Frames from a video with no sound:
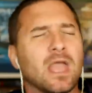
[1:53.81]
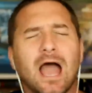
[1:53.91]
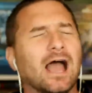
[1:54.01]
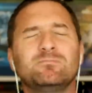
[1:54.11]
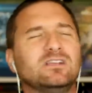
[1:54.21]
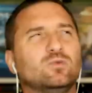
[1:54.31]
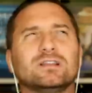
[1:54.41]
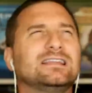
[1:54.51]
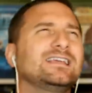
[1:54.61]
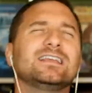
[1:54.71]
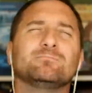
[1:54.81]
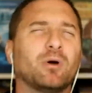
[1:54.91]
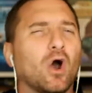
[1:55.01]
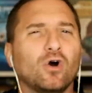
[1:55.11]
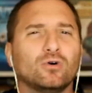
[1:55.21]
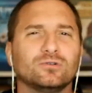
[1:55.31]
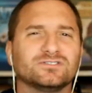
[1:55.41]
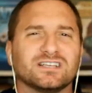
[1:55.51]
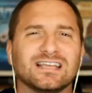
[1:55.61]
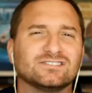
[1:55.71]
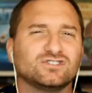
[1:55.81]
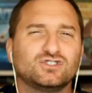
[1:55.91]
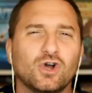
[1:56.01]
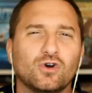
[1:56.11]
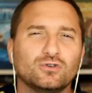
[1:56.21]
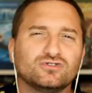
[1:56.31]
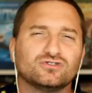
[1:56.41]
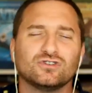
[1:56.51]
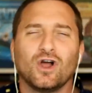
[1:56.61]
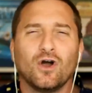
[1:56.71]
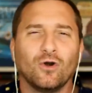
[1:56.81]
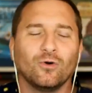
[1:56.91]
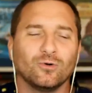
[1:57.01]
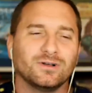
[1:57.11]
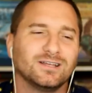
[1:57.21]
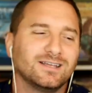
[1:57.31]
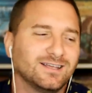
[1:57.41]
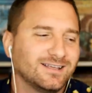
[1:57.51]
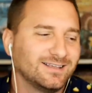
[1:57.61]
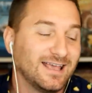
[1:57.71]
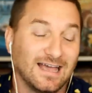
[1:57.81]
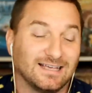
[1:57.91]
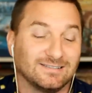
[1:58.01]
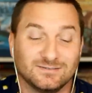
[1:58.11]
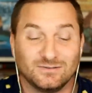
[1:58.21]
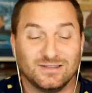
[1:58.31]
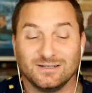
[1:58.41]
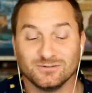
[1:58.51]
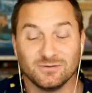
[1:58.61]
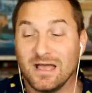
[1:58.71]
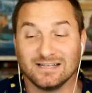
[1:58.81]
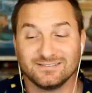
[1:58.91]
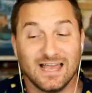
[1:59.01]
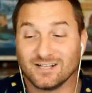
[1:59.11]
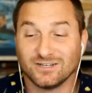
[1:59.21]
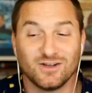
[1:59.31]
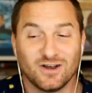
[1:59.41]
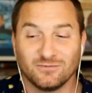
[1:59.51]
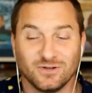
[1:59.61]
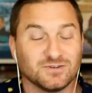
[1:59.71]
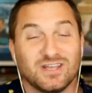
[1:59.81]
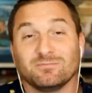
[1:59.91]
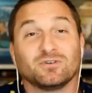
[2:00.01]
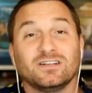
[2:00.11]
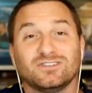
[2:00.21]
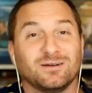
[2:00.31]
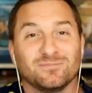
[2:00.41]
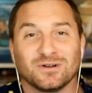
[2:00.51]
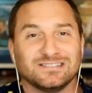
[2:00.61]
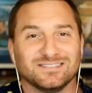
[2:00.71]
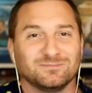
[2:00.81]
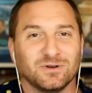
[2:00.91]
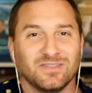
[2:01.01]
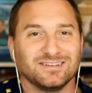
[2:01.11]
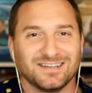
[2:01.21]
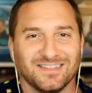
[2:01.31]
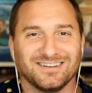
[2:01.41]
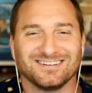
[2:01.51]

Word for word: I mean, we're leading polls against Joe Slow. Yeah, it, it was a mess. That could have gone on for a long time, but great job, Marissa, in putting that together.